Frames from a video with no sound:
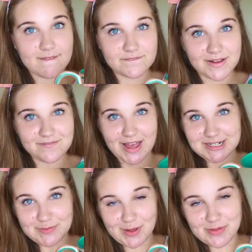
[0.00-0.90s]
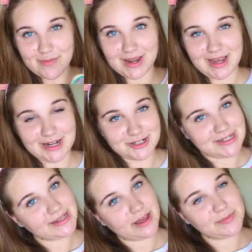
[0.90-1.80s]
fun fact about the Mad Hatter
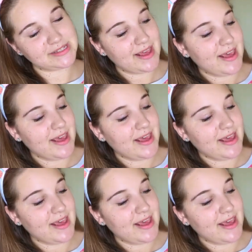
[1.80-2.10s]
teacups